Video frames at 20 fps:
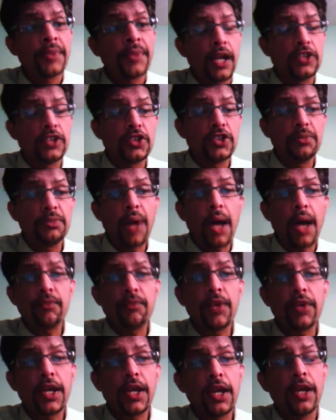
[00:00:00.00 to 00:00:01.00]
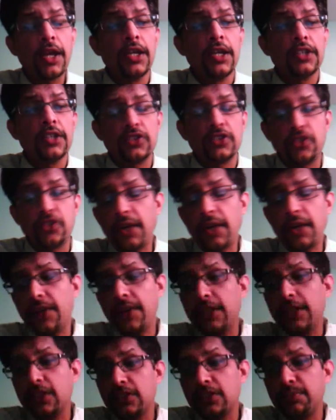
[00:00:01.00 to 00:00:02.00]
Zimbabwe's run
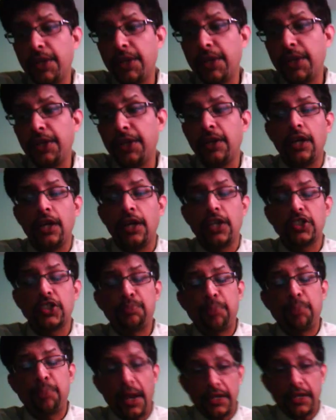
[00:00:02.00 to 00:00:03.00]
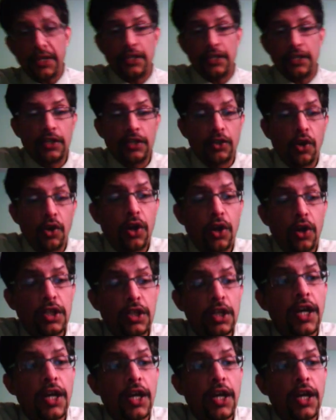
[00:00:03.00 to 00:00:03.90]
rate has been spiraling a lot,